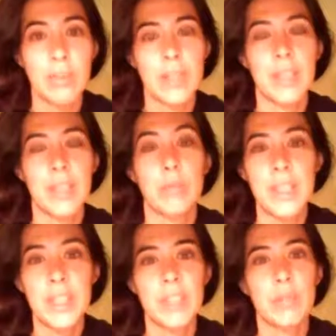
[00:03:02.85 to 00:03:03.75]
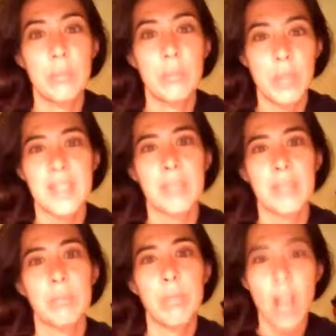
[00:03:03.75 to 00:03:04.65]
like reading those books and
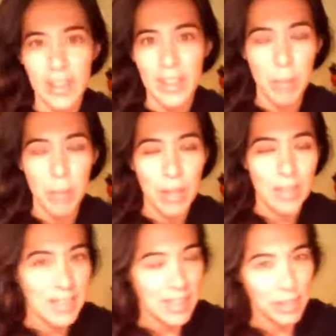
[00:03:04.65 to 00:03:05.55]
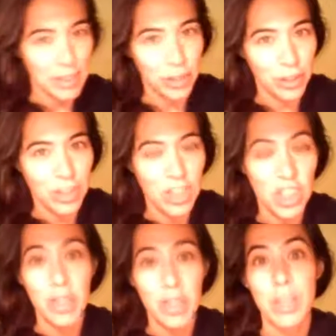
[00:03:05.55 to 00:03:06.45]
blogging about things that I learn and sharing
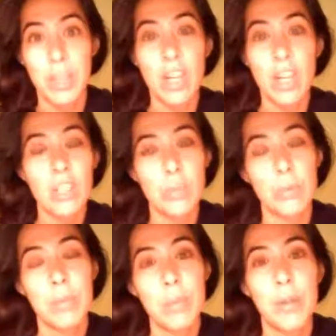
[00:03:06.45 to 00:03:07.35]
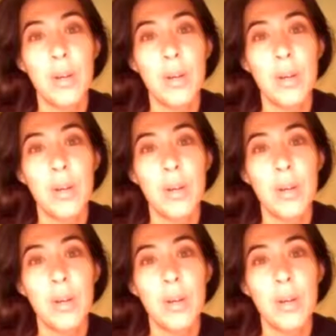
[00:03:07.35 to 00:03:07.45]
my knowledge with people